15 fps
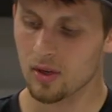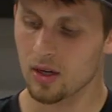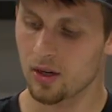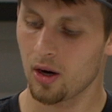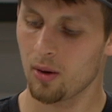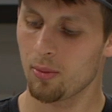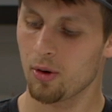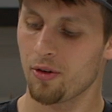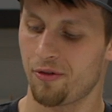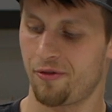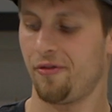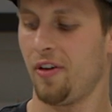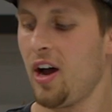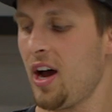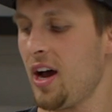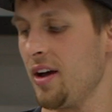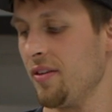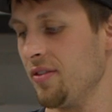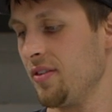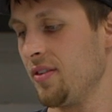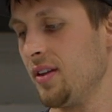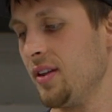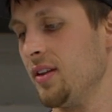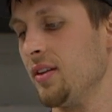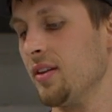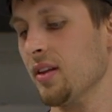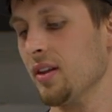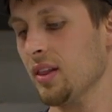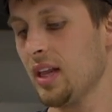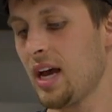Number 5, and
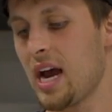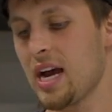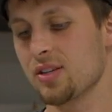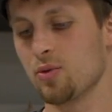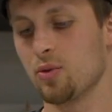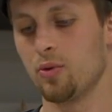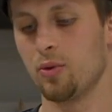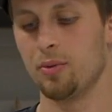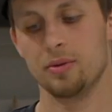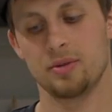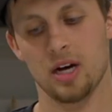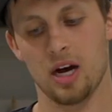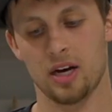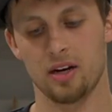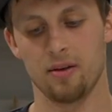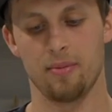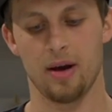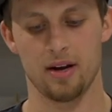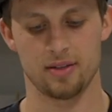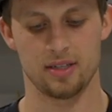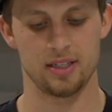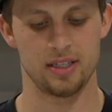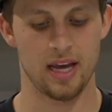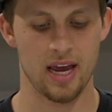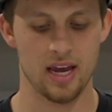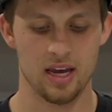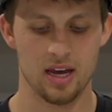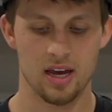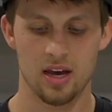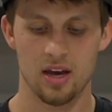the last one we'll be talking about
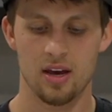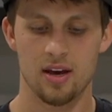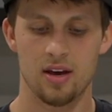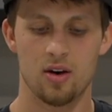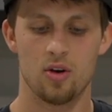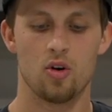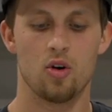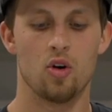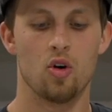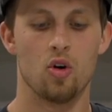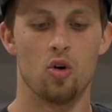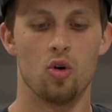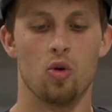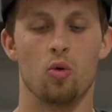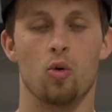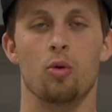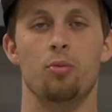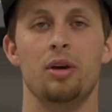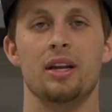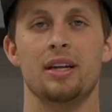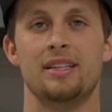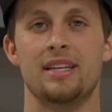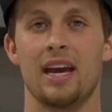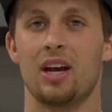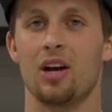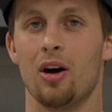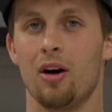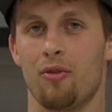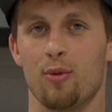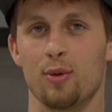today, will be to take
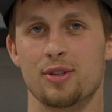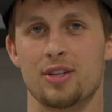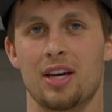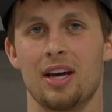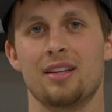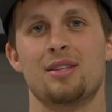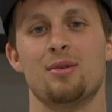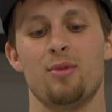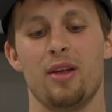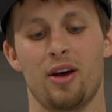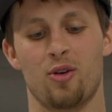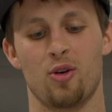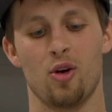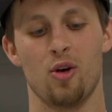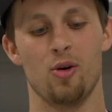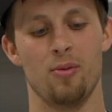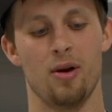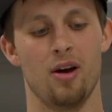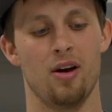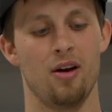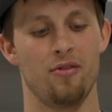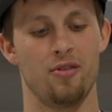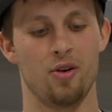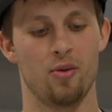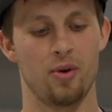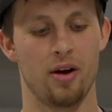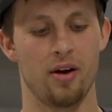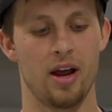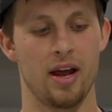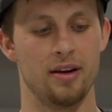off, once again, some of that chrome off your
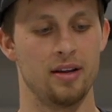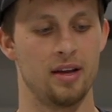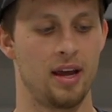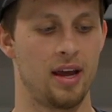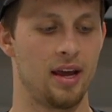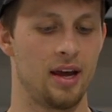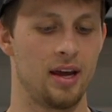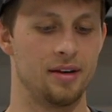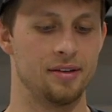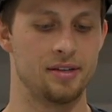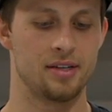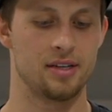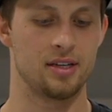rear end. And